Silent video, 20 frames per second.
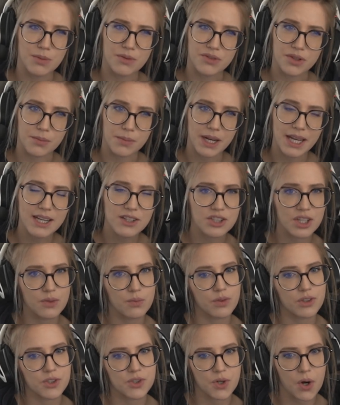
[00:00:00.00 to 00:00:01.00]
of Domination
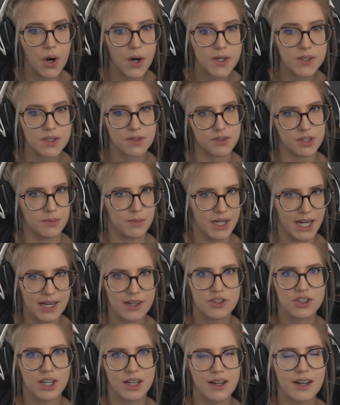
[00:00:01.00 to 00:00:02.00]
with Shards of
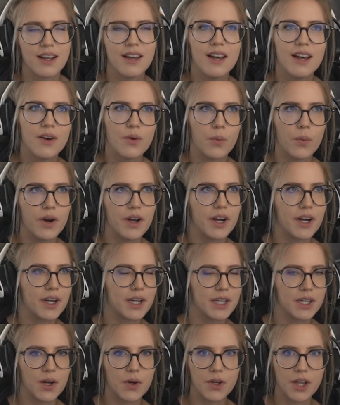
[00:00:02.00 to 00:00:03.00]
Domination, where,
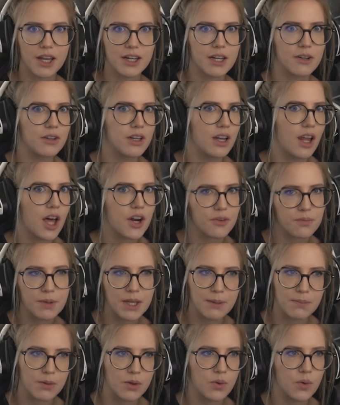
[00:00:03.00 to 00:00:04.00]
you had a lot of
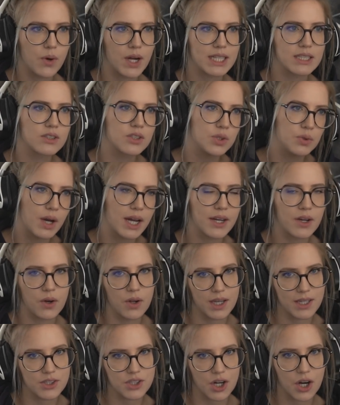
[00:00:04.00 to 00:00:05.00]
people who had 2
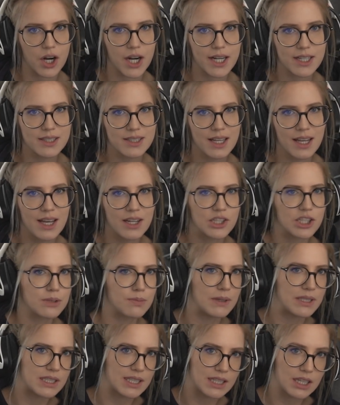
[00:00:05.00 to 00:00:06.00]
unholy shards just
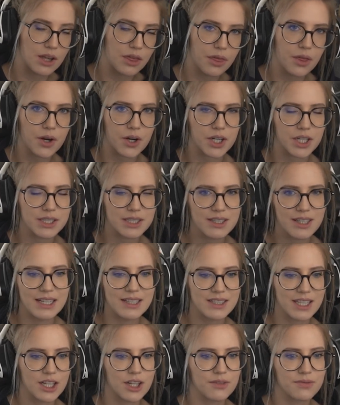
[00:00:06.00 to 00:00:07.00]
missing the 3rd,
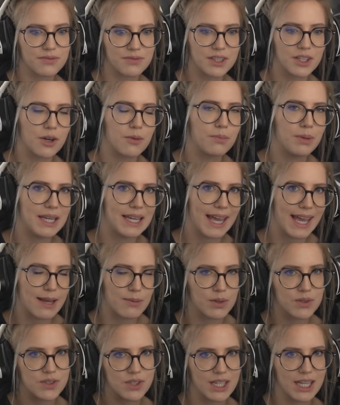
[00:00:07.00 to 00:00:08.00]
instead of, being
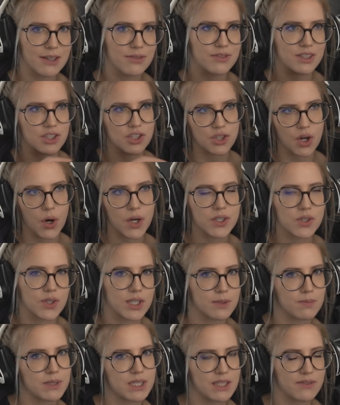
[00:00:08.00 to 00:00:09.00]
able to give the shard to a
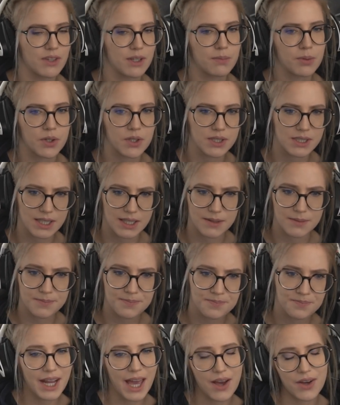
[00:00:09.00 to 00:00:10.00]
specific
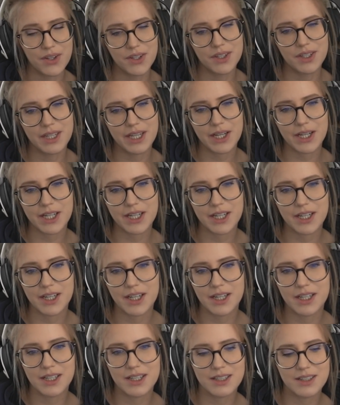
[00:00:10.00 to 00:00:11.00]
person. Now,
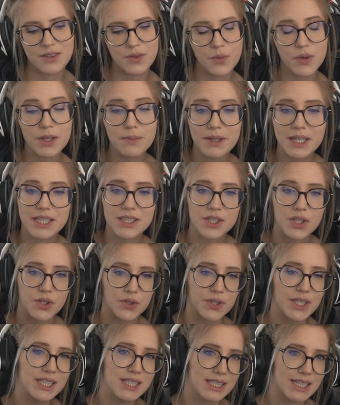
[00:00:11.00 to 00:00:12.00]
there will be this
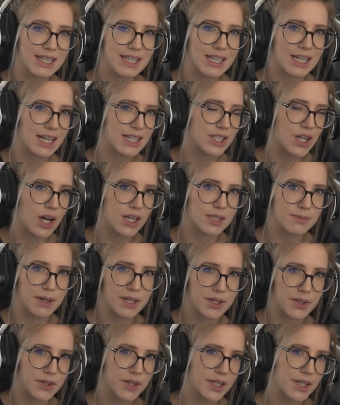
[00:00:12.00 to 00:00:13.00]
currency that I talked about
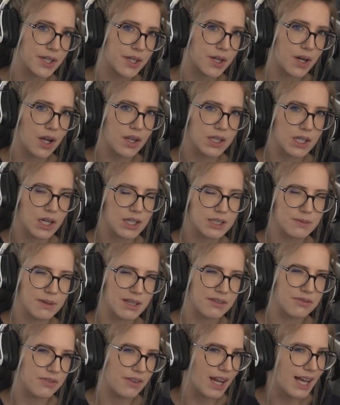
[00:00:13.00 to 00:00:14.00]
earlier called
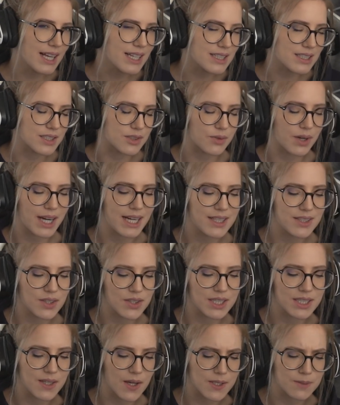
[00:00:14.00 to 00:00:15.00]
Cosmic Flux, right? So
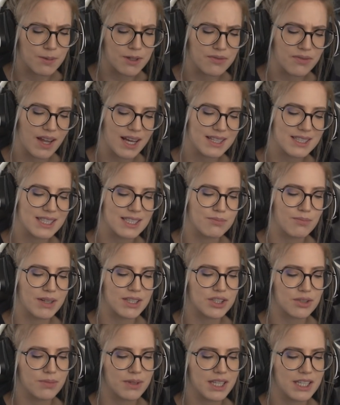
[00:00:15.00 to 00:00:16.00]
this Cosmic Flux is meant
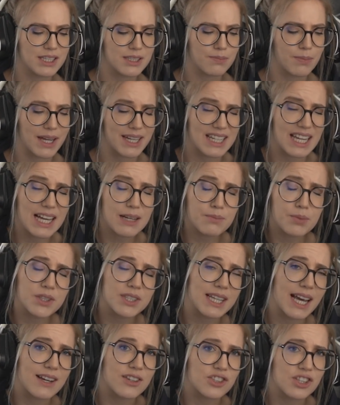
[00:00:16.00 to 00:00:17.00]
to be this bad luck
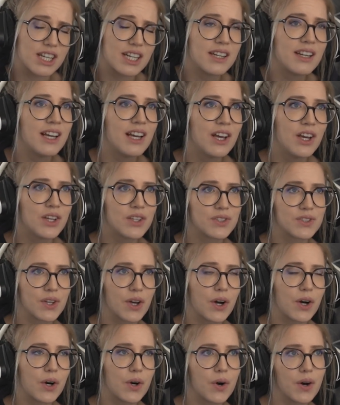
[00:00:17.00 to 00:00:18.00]
protection.
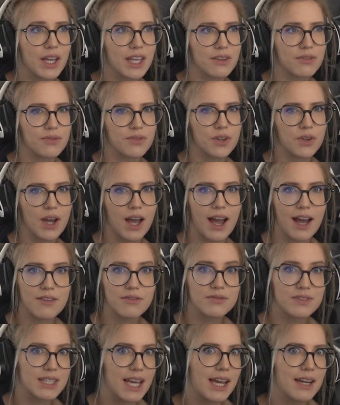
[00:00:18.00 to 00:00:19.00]
So if you
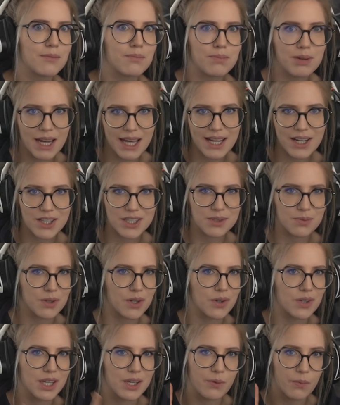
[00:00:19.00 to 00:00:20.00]
have 10 players with
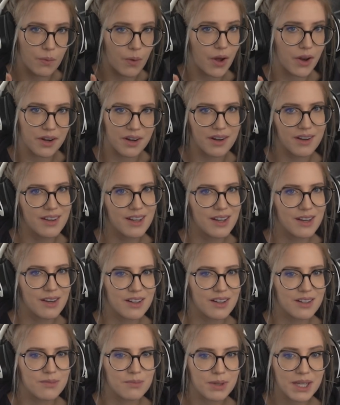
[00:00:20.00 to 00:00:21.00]
only 1
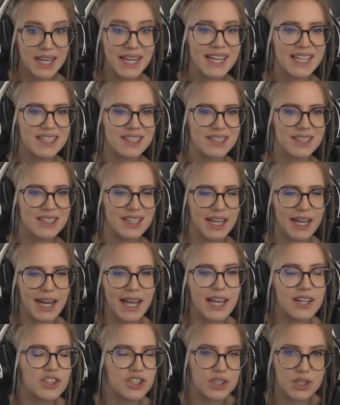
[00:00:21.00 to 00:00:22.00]
piece, then they
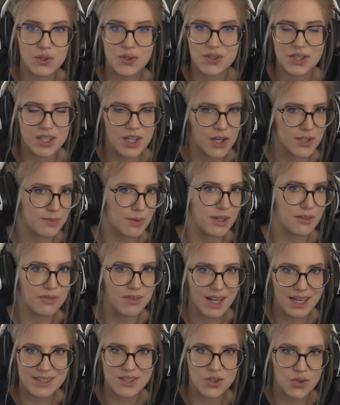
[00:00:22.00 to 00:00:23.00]
can just use the Cosmic
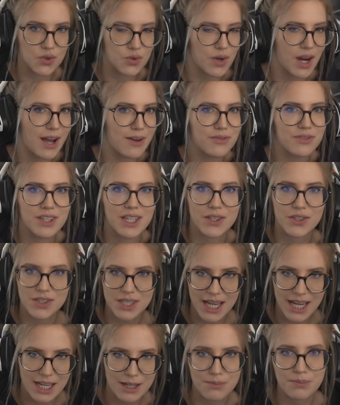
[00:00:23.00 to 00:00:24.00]
Flux to craft their
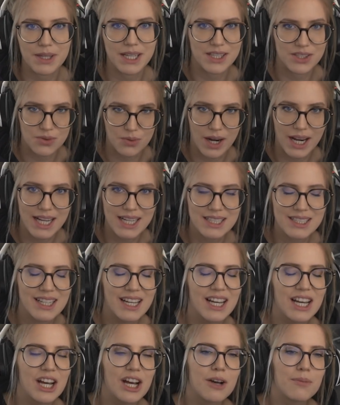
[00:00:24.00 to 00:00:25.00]
2nd piece, right?
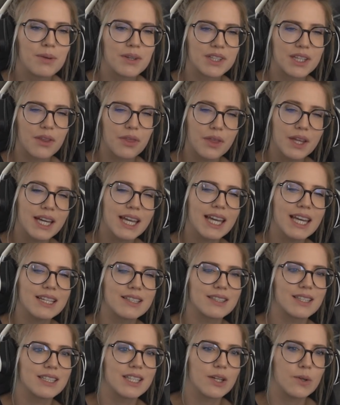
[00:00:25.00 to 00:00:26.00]
But the thing
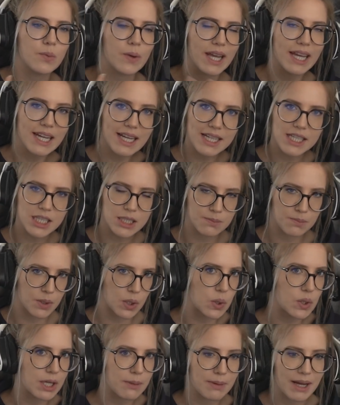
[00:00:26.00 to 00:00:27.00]
is, the way they
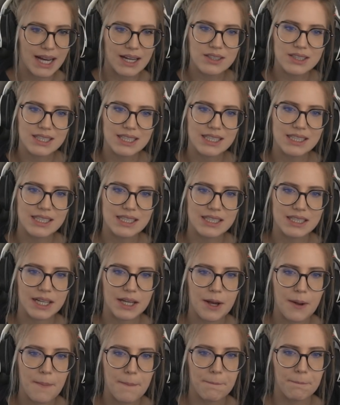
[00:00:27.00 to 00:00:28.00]
spoke about this
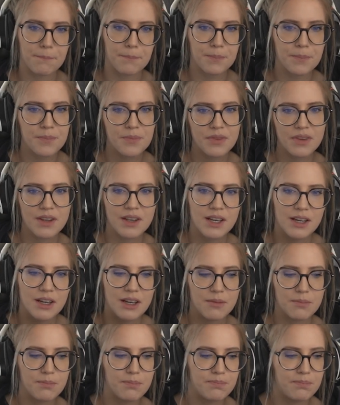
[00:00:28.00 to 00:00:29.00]

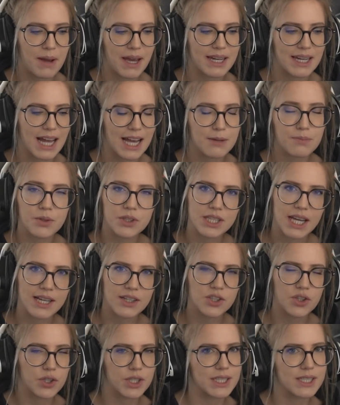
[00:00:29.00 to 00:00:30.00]
bad luck
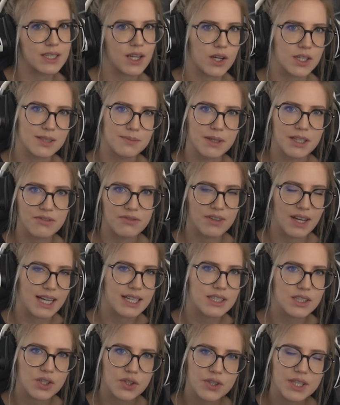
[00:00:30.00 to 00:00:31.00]
protection or this Cosmic
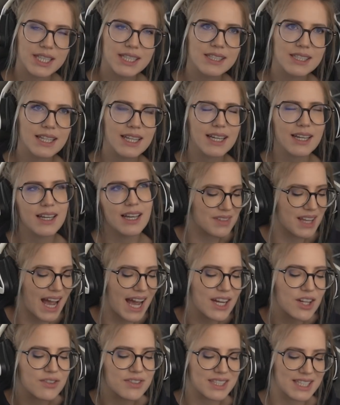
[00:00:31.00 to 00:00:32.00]
Flux currency
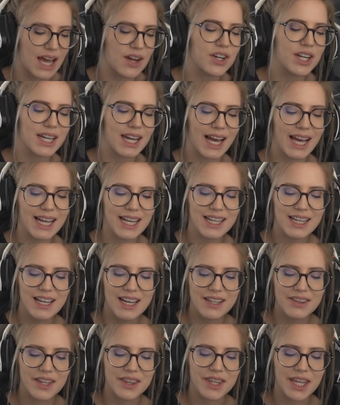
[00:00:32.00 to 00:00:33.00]
kind of sounded like
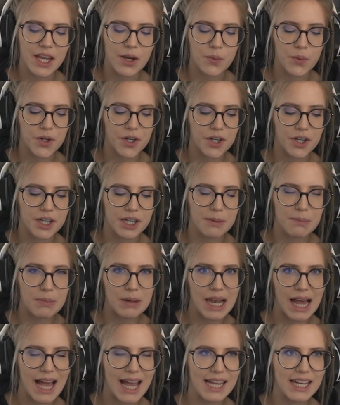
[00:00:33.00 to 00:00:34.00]
that they were
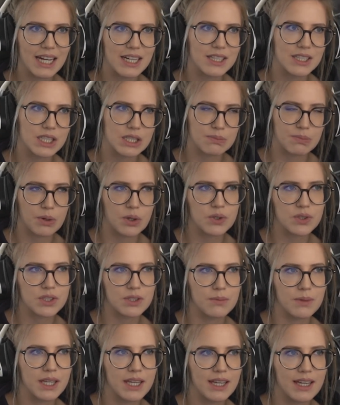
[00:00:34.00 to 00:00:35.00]
implying that it's supposed to
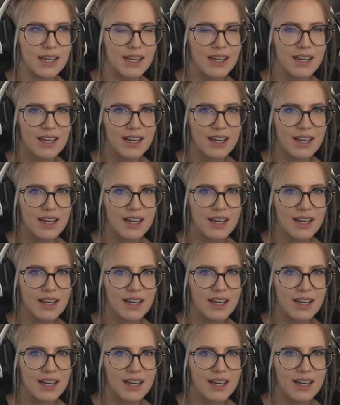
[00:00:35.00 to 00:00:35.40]
be